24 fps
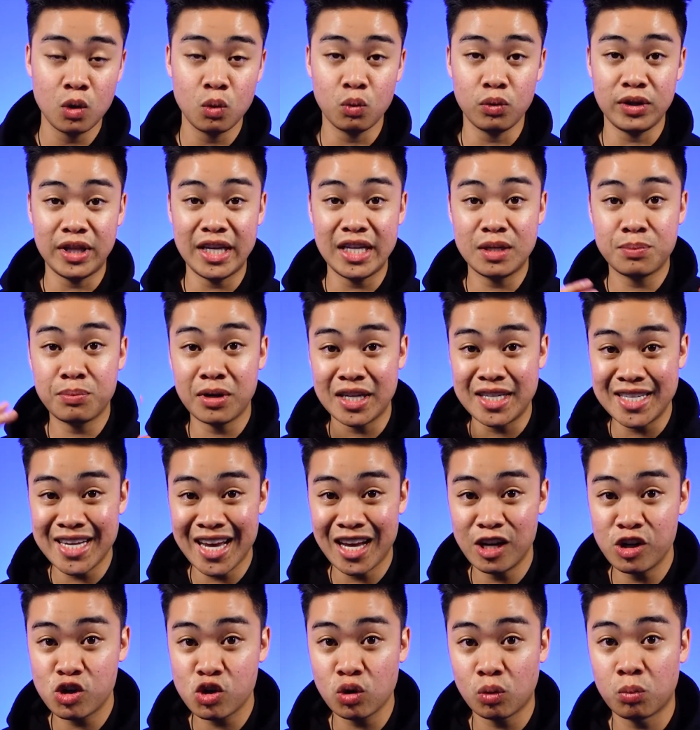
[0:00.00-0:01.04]
with these
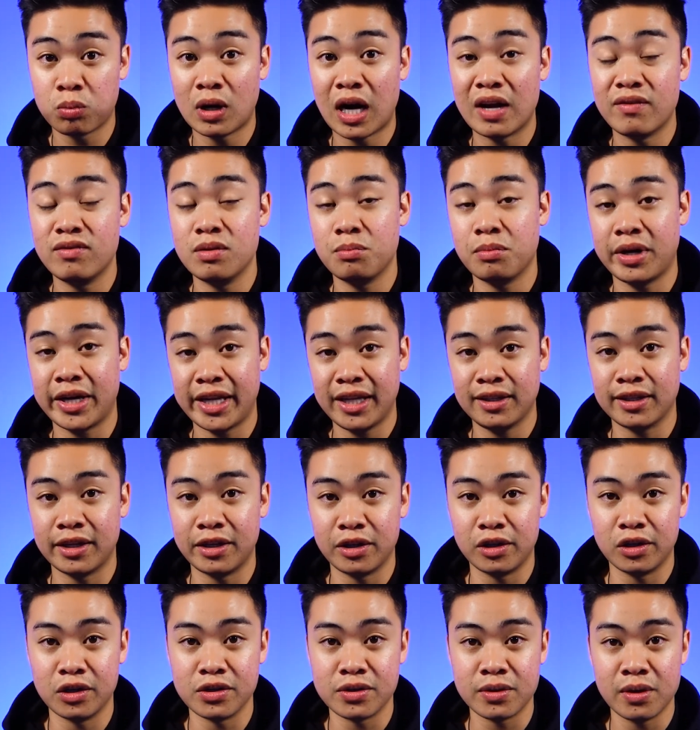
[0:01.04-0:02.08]
potential private money
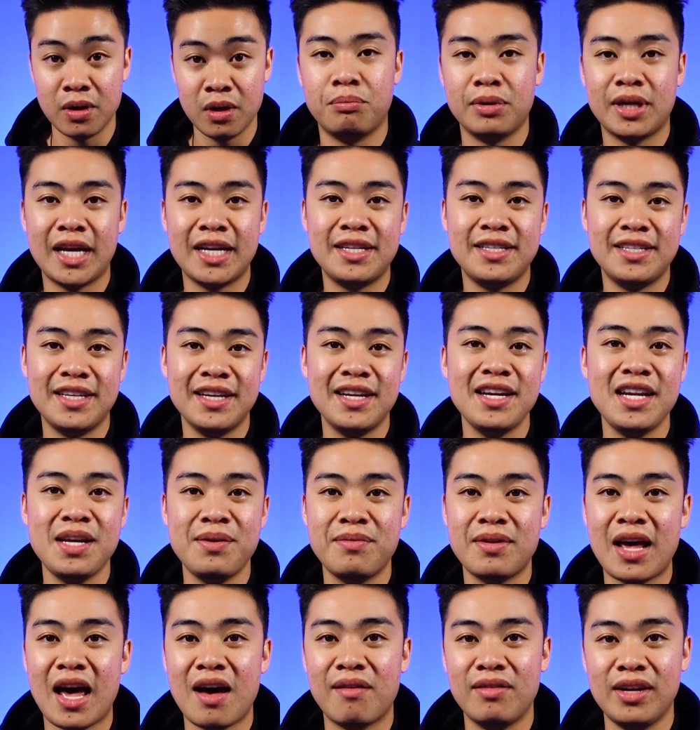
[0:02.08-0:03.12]
lenders, but I didn't
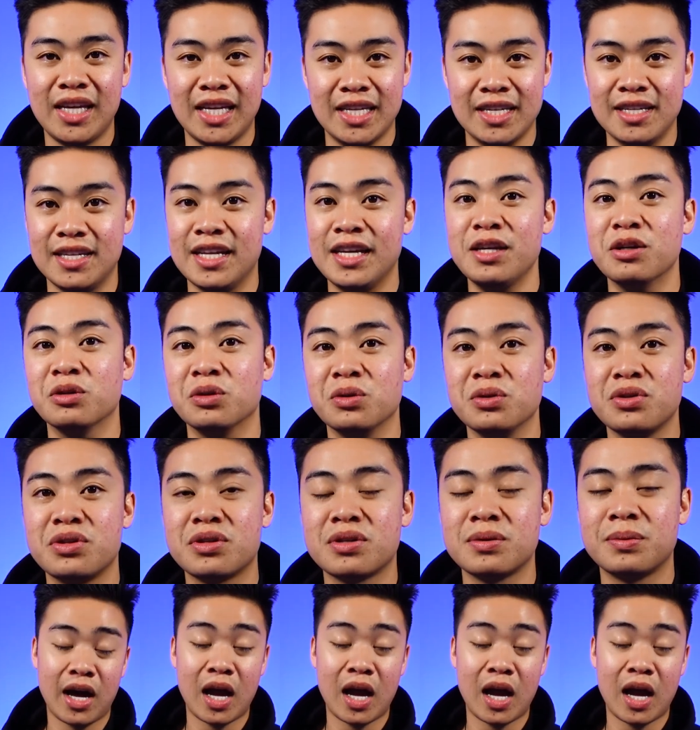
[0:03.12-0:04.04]
even have any deals.